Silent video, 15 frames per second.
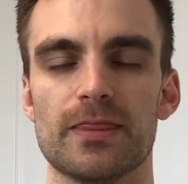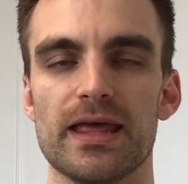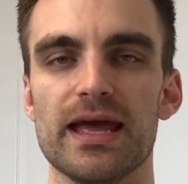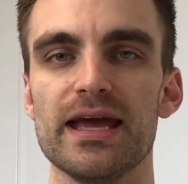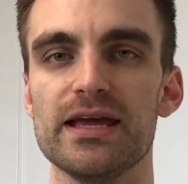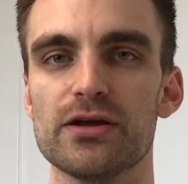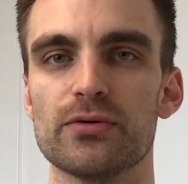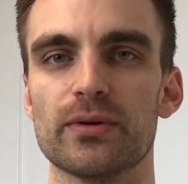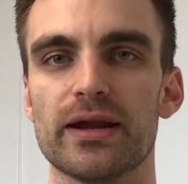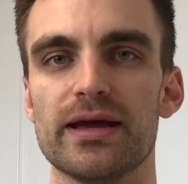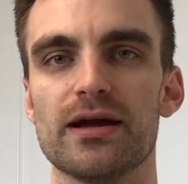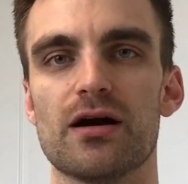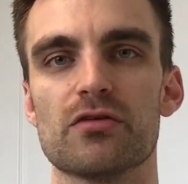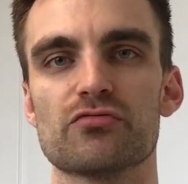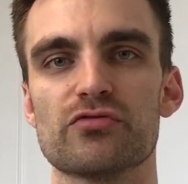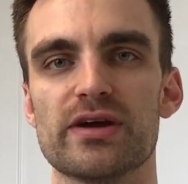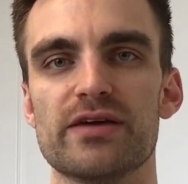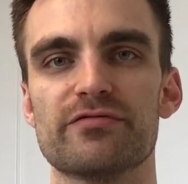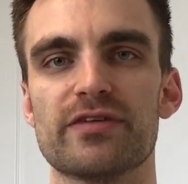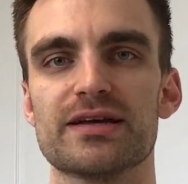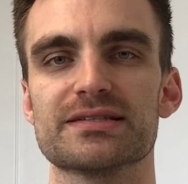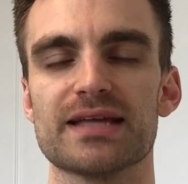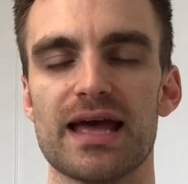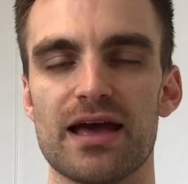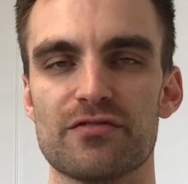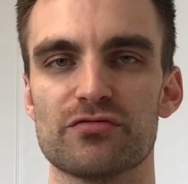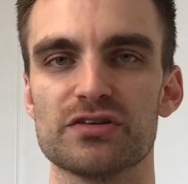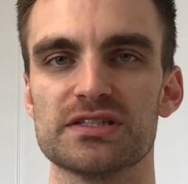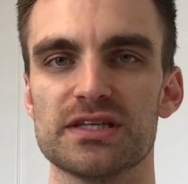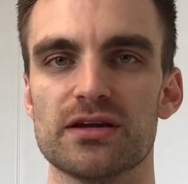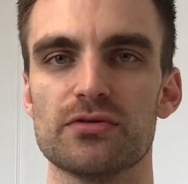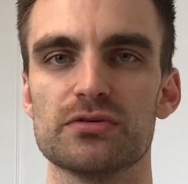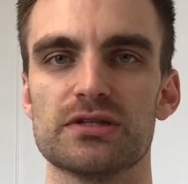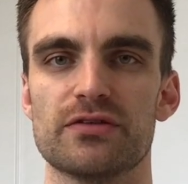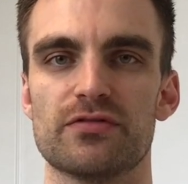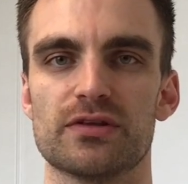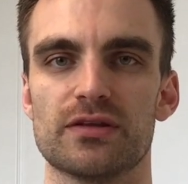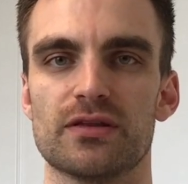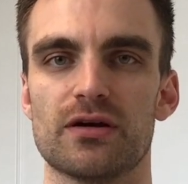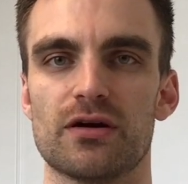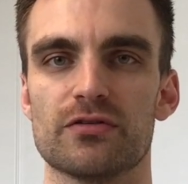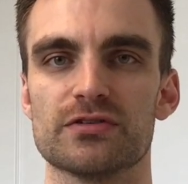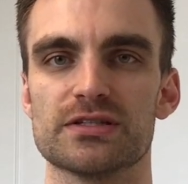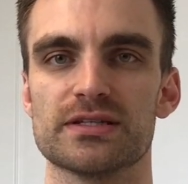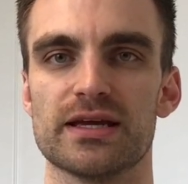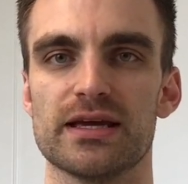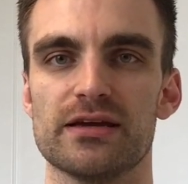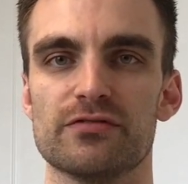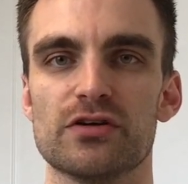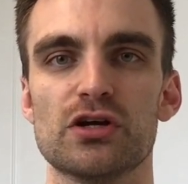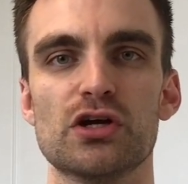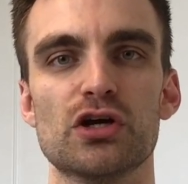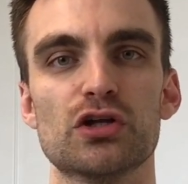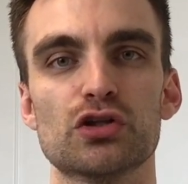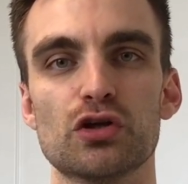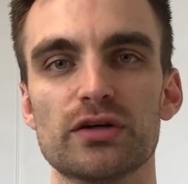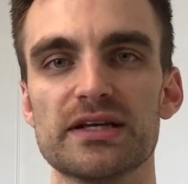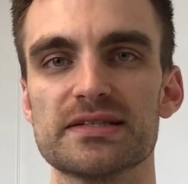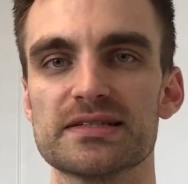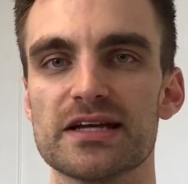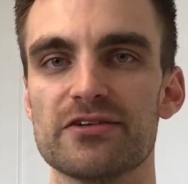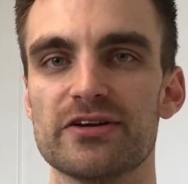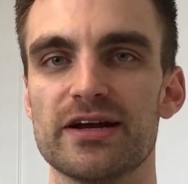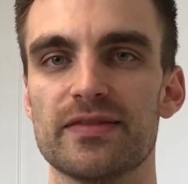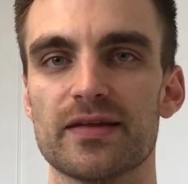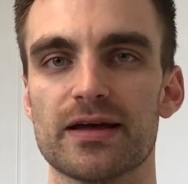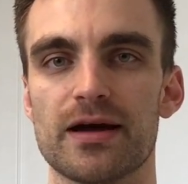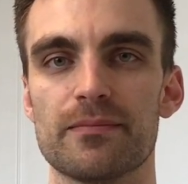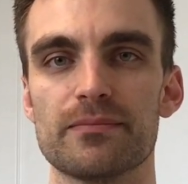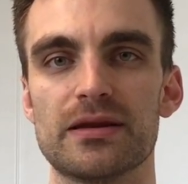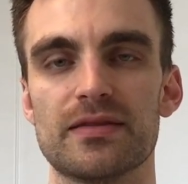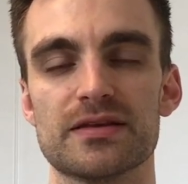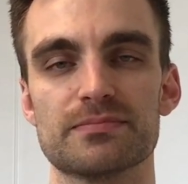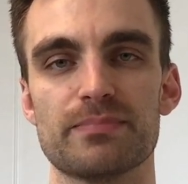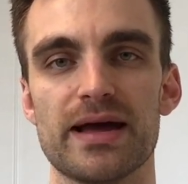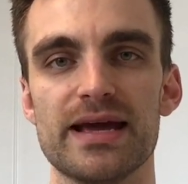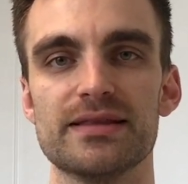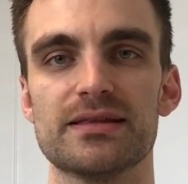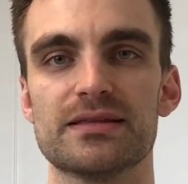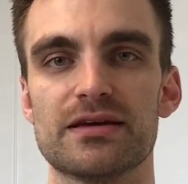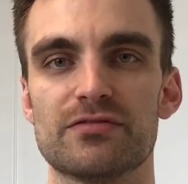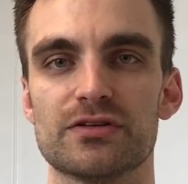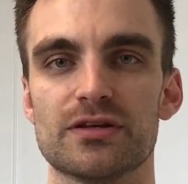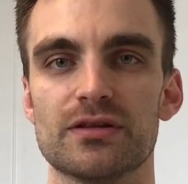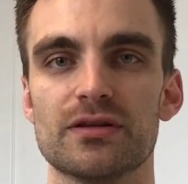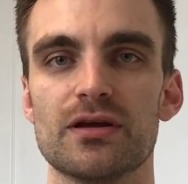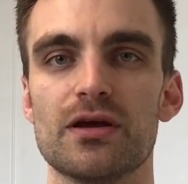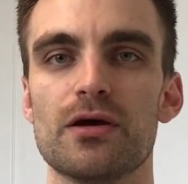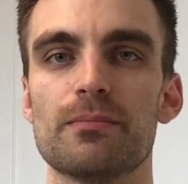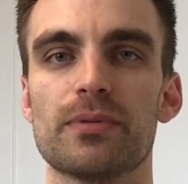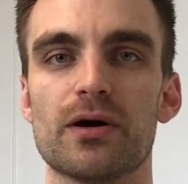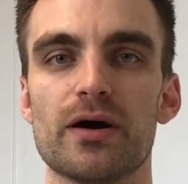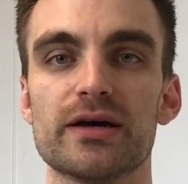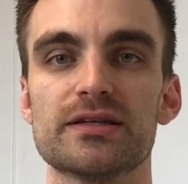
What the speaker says: Equally, I reinvest every single dividend that I receive, not necessarily in the company that's paid the dividend, but I